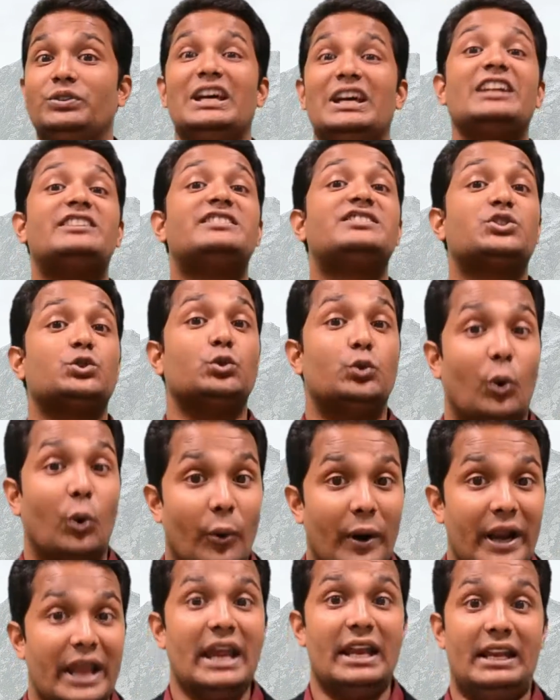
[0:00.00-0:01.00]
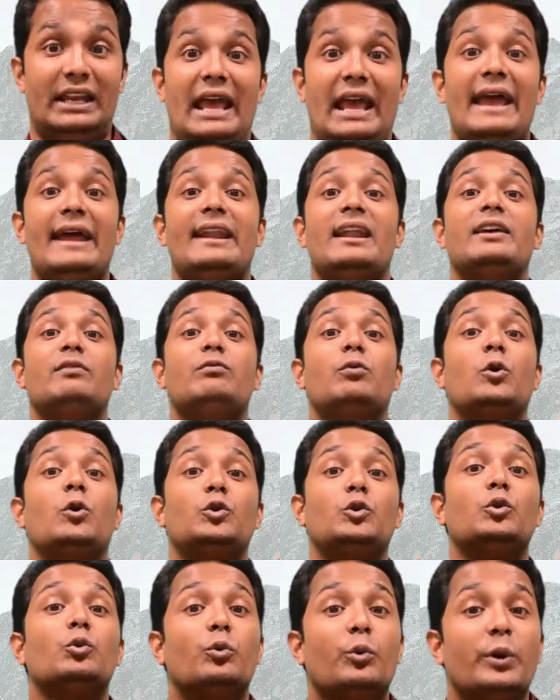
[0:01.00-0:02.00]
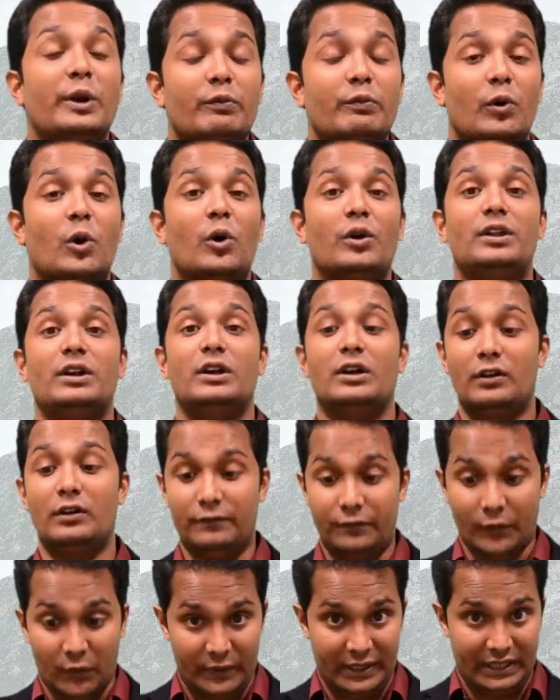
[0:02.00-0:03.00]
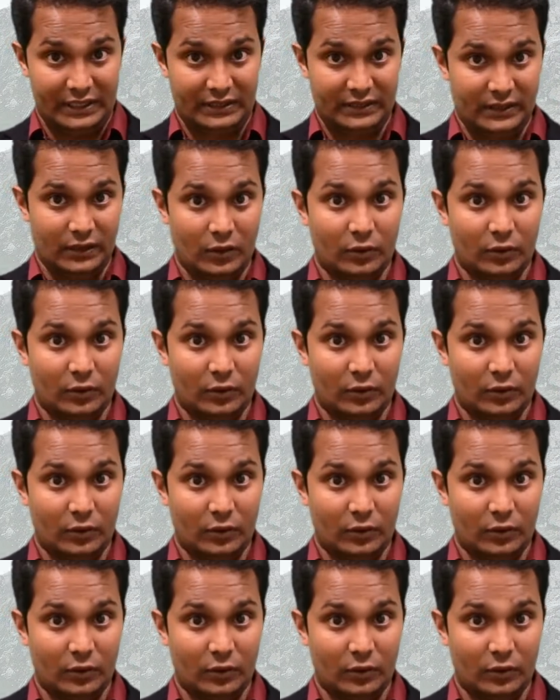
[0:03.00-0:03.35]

that's great and I want to reward for it.